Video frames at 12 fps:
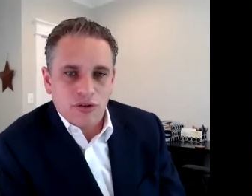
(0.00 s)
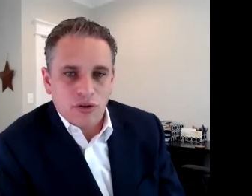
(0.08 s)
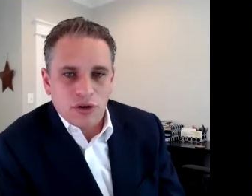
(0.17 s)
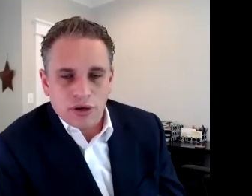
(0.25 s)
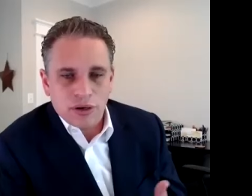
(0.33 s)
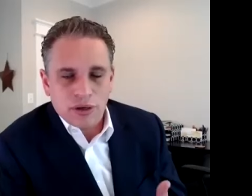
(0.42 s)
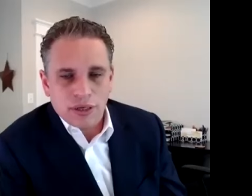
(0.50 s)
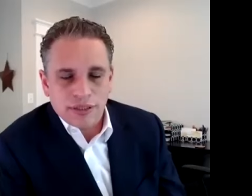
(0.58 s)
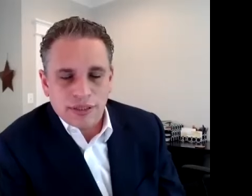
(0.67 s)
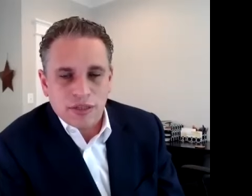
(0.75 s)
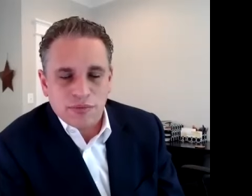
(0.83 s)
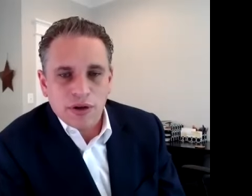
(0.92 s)
or an
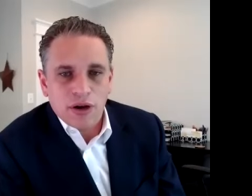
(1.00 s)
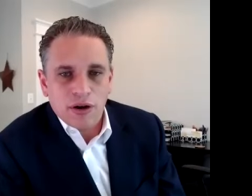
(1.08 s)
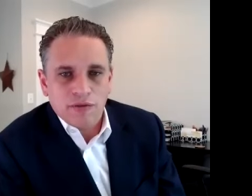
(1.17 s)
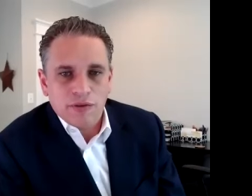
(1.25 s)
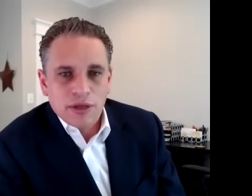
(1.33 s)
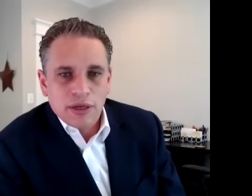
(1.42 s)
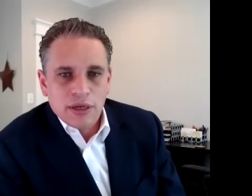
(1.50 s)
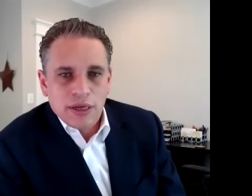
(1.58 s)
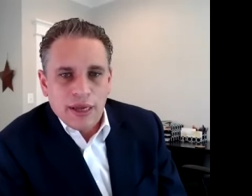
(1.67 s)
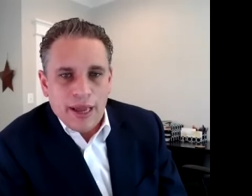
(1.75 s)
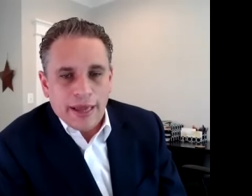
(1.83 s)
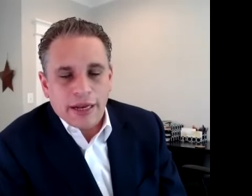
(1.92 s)
assessment of
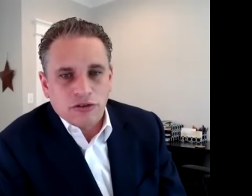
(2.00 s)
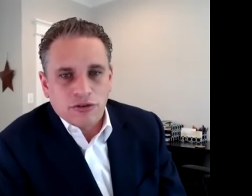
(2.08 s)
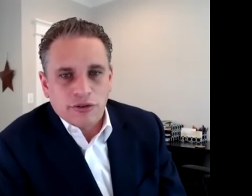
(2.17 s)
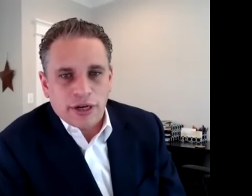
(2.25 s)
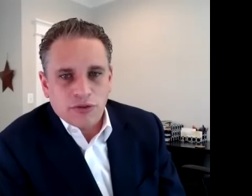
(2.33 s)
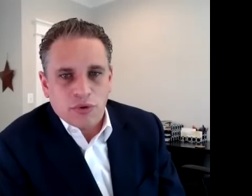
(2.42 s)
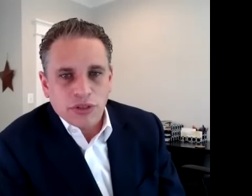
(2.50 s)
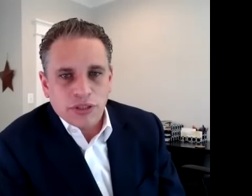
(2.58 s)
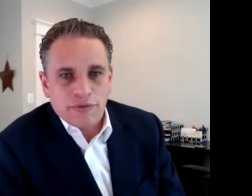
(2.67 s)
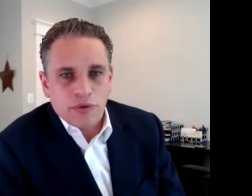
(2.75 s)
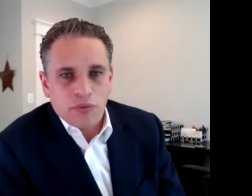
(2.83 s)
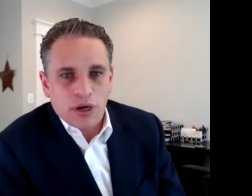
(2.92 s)

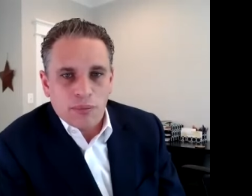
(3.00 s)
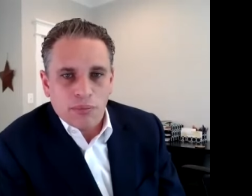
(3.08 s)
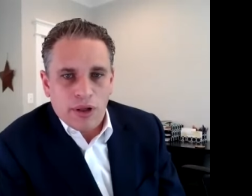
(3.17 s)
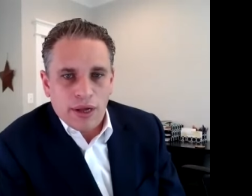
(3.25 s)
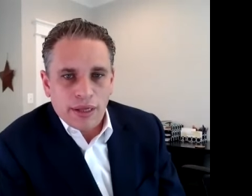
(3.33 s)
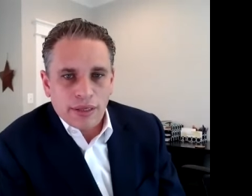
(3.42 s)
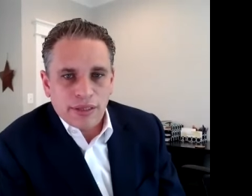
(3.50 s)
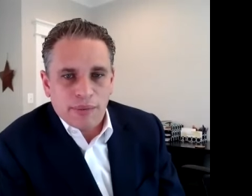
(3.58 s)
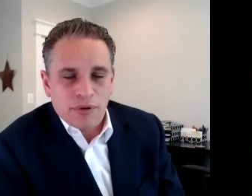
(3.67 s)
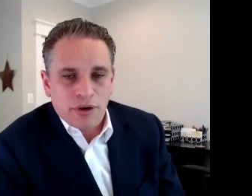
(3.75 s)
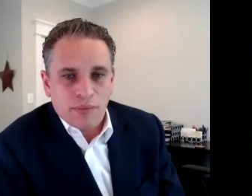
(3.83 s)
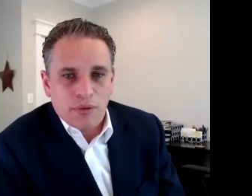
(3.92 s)
800-171 compliance,
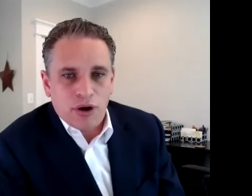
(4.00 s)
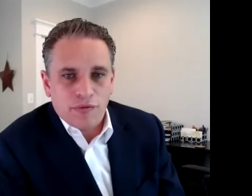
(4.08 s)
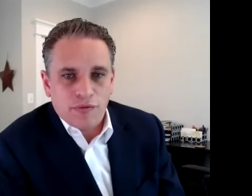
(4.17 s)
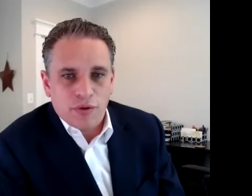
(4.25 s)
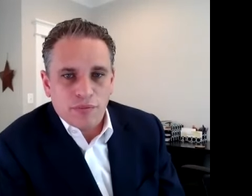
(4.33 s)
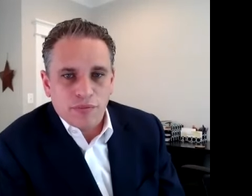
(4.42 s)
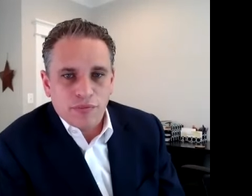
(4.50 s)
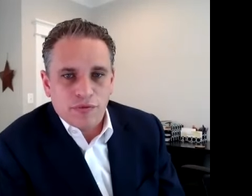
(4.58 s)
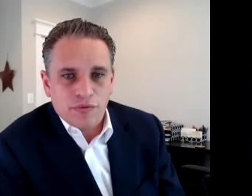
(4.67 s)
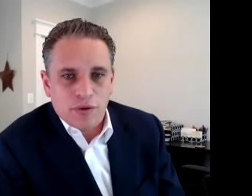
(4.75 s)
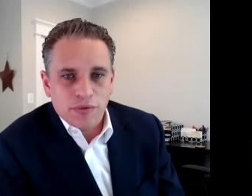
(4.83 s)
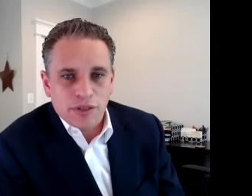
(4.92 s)
separate and apart from
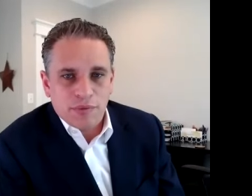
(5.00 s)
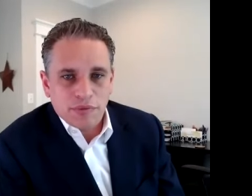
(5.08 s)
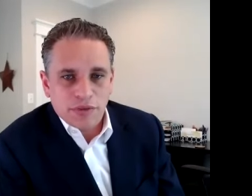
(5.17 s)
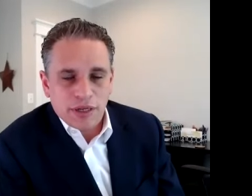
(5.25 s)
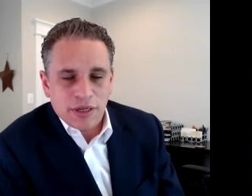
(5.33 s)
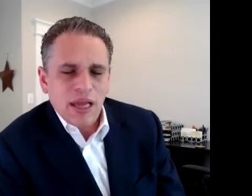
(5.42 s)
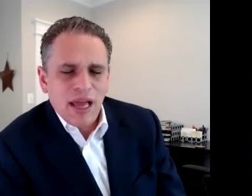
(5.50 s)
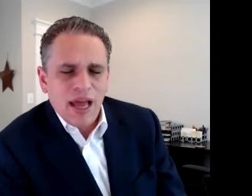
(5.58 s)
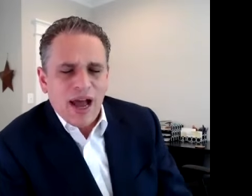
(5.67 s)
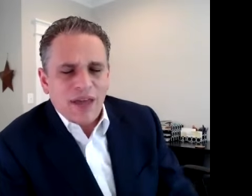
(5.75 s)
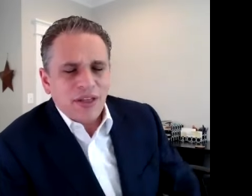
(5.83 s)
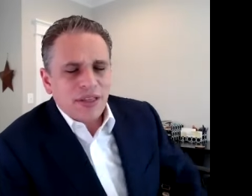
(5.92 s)
from CMMC.
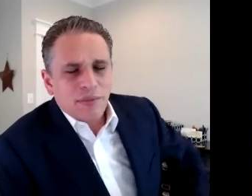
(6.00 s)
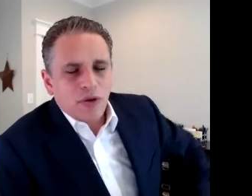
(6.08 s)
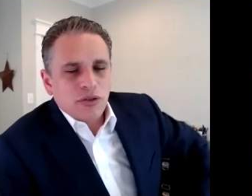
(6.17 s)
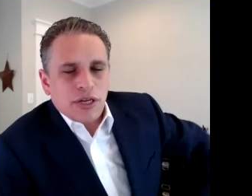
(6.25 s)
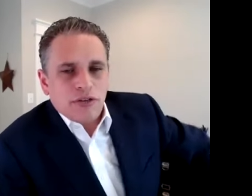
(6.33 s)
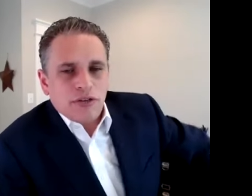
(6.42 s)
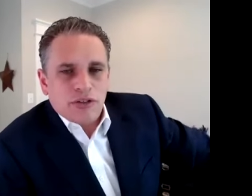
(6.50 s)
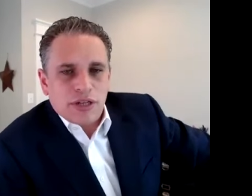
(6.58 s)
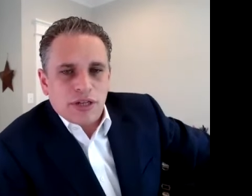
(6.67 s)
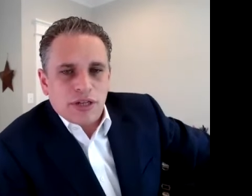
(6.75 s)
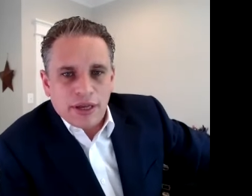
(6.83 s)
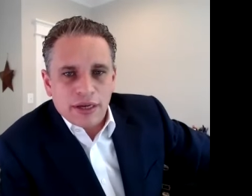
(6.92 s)
I think the most
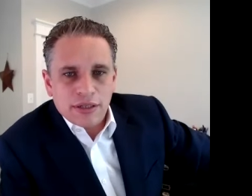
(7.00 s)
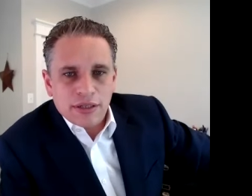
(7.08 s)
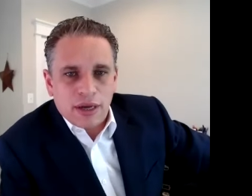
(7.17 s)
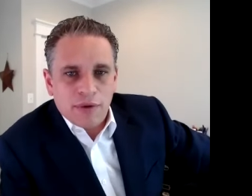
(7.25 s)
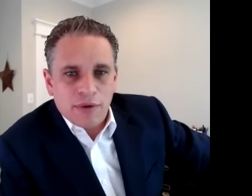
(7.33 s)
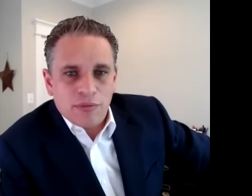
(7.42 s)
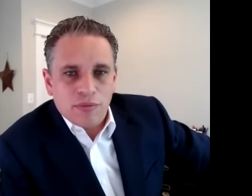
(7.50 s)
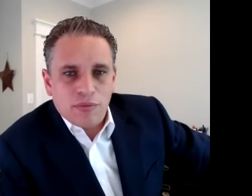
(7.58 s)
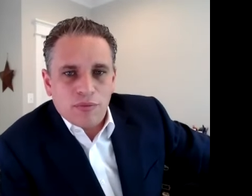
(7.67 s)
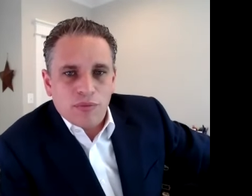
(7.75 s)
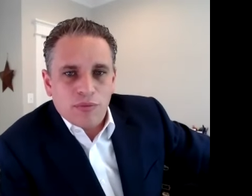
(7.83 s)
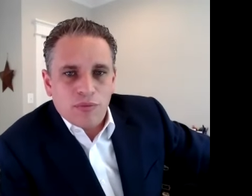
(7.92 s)
interesting thing is, I mean,
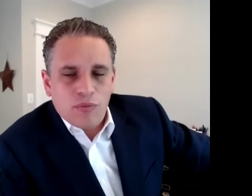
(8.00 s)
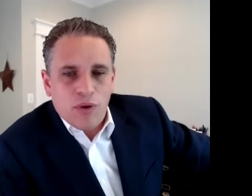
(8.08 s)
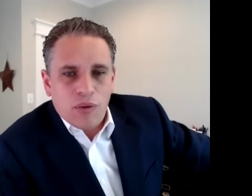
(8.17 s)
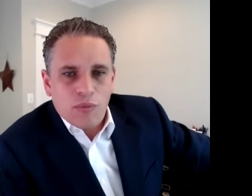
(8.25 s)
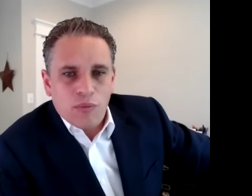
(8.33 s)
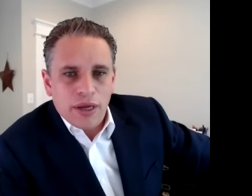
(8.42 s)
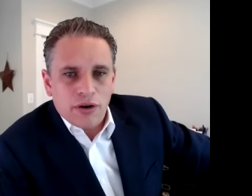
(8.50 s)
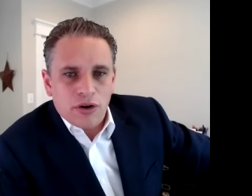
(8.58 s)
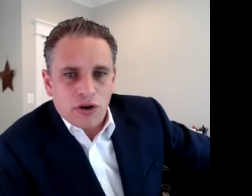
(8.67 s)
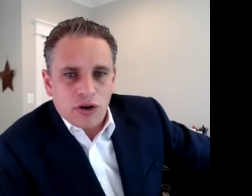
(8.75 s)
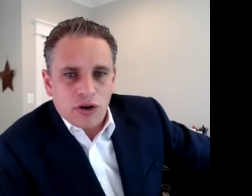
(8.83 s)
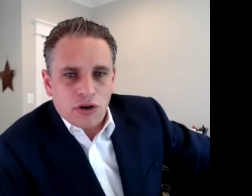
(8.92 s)
what we had
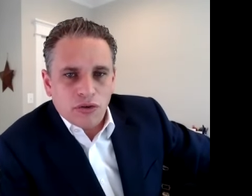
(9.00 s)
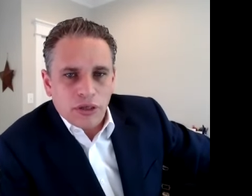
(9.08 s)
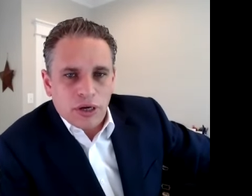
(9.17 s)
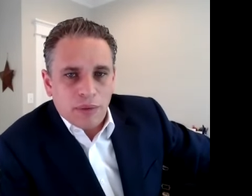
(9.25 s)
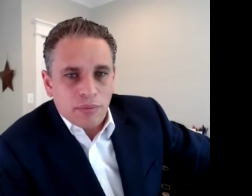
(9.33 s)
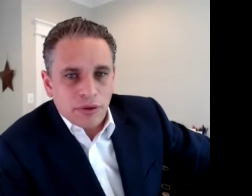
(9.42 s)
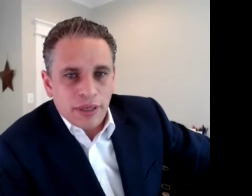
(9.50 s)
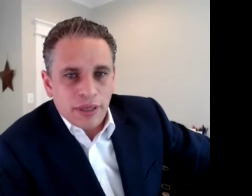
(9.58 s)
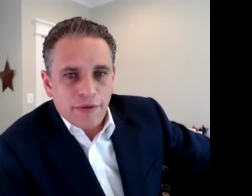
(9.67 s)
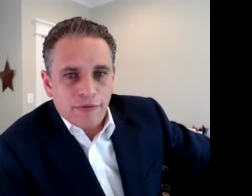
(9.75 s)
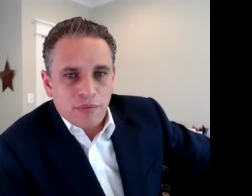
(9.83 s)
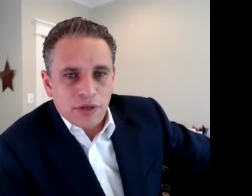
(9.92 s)
heard earlier, I
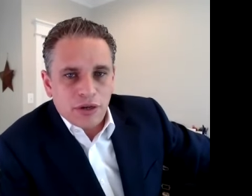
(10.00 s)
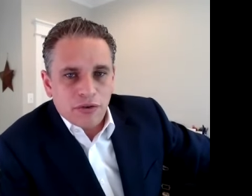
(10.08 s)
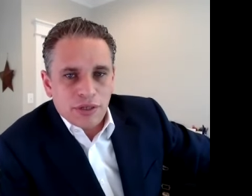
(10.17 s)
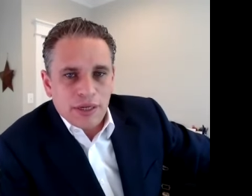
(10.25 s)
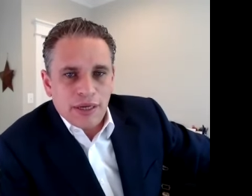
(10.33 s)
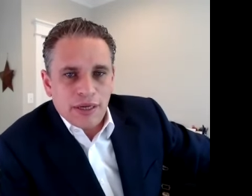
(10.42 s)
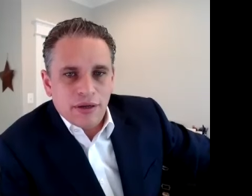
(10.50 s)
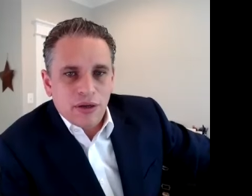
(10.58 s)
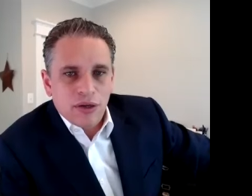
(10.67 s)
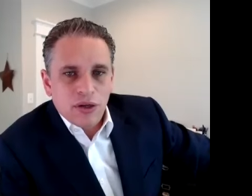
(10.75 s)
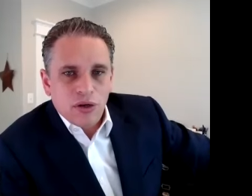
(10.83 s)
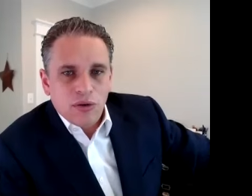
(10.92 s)
believe, from DoD
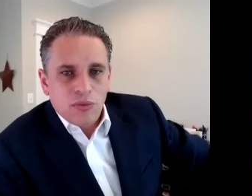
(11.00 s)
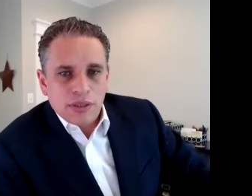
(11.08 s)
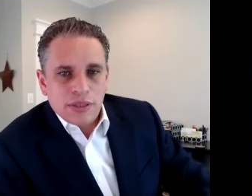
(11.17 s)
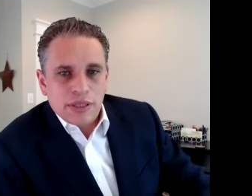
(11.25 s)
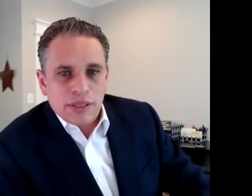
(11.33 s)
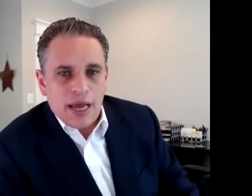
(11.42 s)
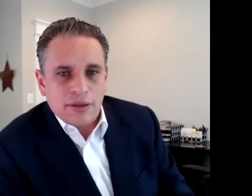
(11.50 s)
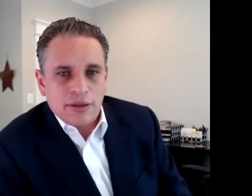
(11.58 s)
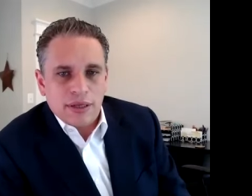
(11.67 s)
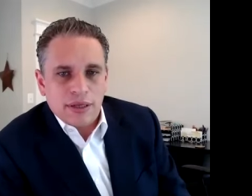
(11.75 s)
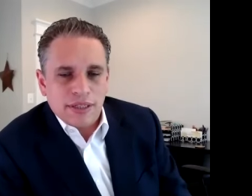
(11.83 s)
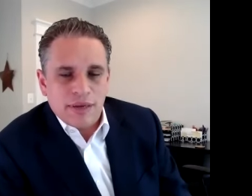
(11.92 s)
was that
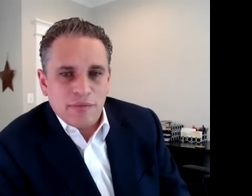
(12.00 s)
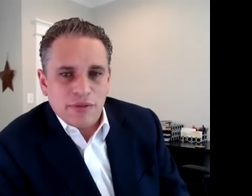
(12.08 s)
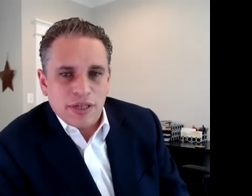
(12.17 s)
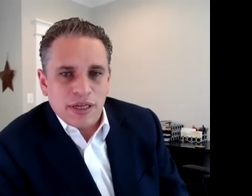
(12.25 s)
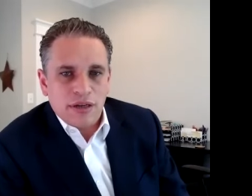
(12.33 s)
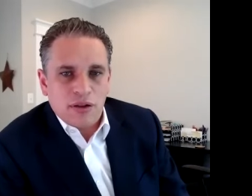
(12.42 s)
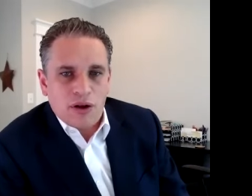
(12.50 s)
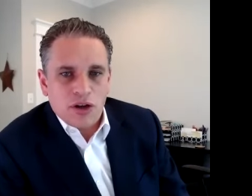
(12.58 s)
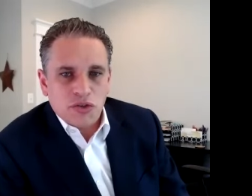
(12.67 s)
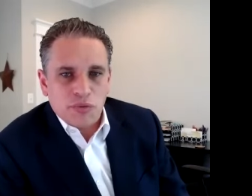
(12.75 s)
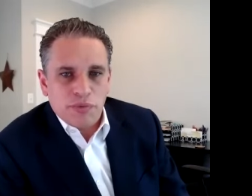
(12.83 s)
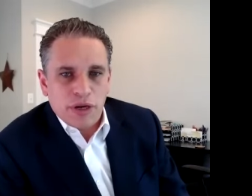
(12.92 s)
the CMMC
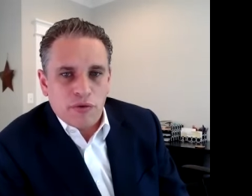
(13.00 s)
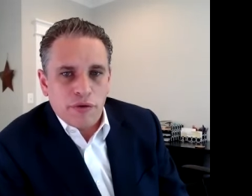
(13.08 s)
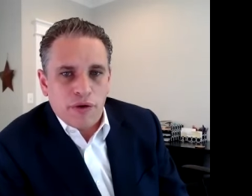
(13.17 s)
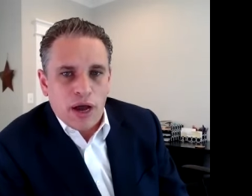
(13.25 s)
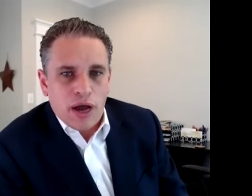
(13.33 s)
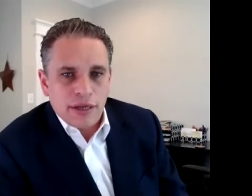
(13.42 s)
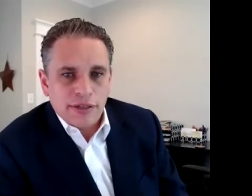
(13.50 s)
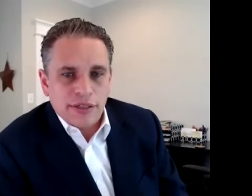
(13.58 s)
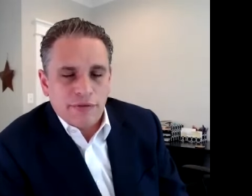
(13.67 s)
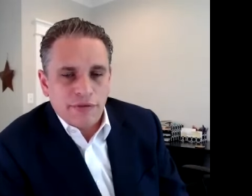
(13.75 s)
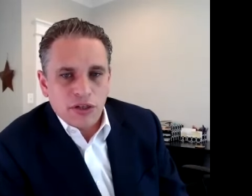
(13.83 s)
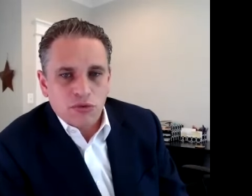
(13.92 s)
clause would be a revised
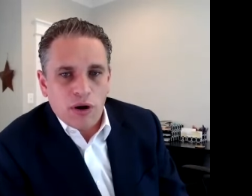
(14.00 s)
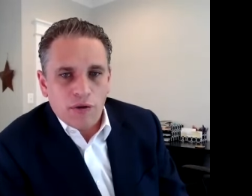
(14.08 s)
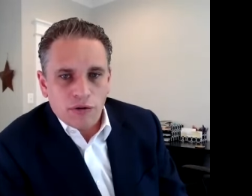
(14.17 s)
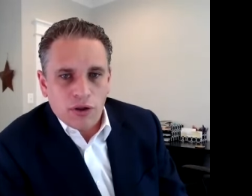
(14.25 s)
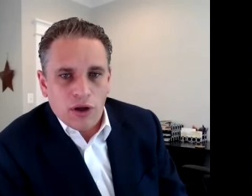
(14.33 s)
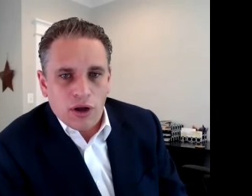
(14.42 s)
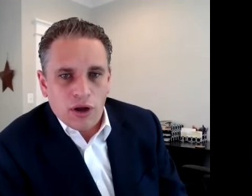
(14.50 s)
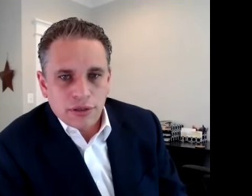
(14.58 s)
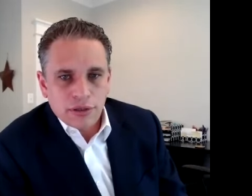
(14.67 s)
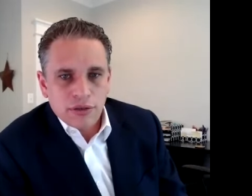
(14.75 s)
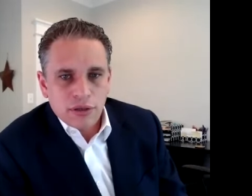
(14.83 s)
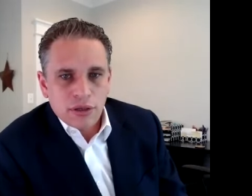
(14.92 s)
7012 clause,